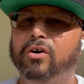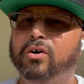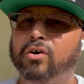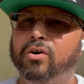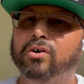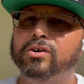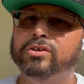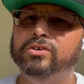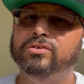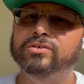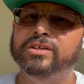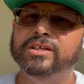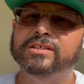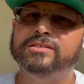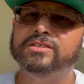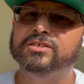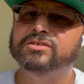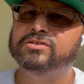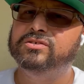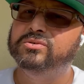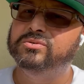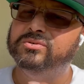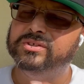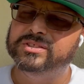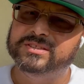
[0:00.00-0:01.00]
All you need to
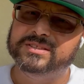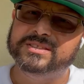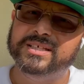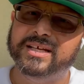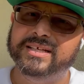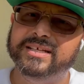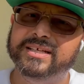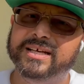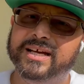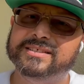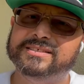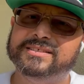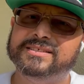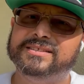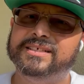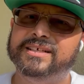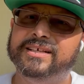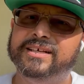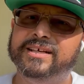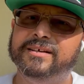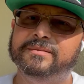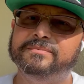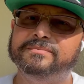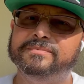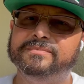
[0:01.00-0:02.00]
do is say yes
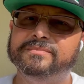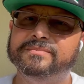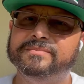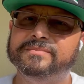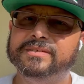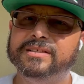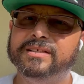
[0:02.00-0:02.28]
to him.